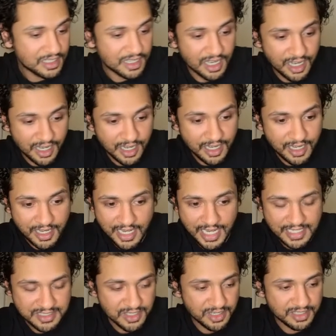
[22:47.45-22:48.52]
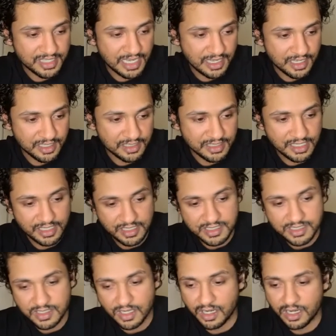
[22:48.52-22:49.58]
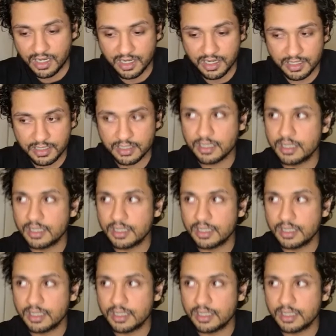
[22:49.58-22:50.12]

I started getting gigs on,